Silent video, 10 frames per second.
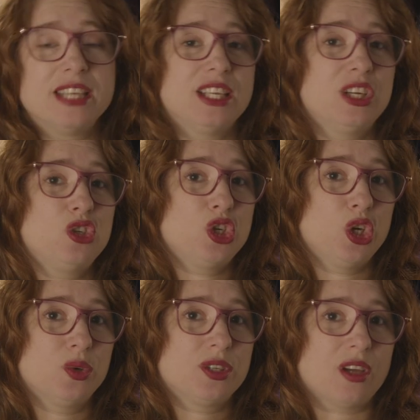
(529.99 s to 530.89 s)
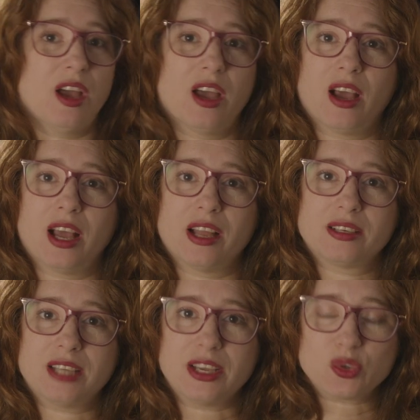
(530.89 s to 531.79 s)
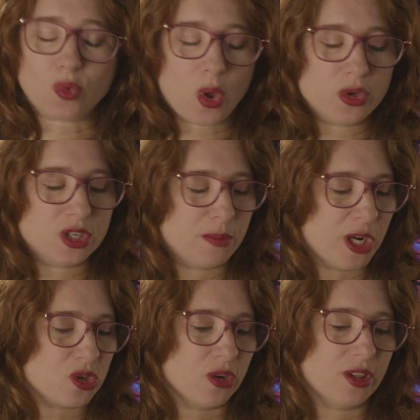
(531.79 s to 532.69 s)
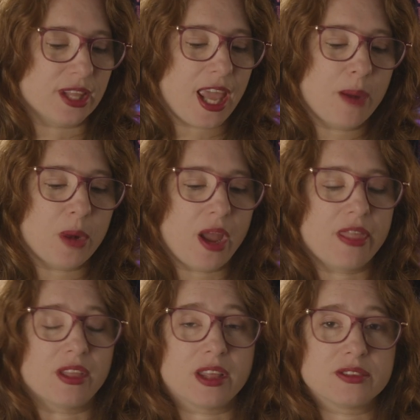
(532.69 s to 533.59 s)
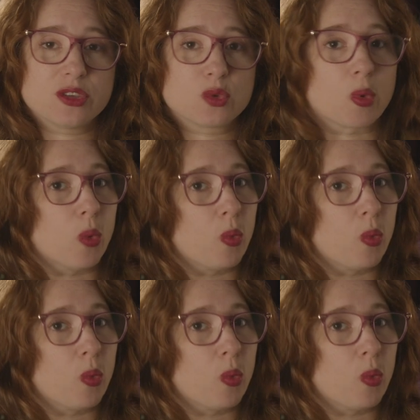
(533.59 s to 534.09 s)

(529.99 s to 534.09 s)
did shoot a test roll just to make sure that the camera and the lenses were